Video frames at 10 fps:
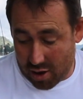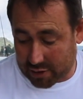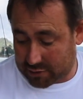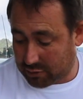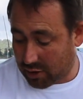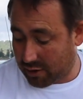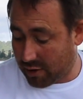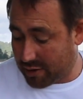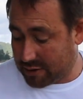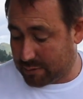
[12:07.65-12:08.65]
I just like it
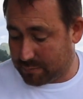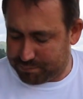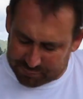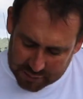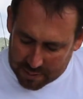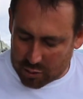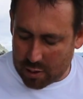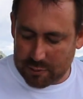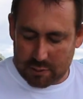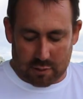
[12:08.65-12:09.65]
like this.
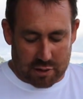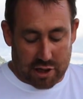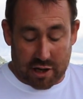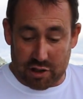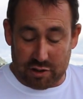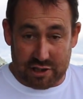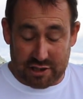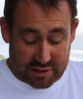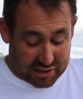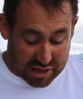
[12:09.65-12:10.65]
Sometimes you can use
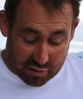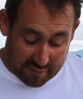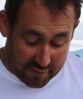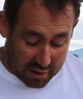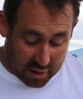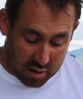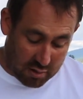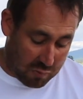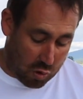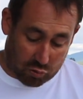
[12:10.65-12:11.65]
sherry
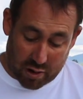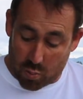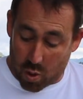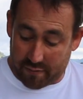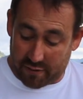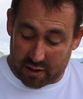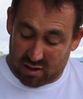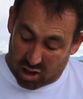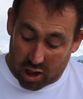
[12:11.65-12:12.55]
vinegar or red wine vinegar.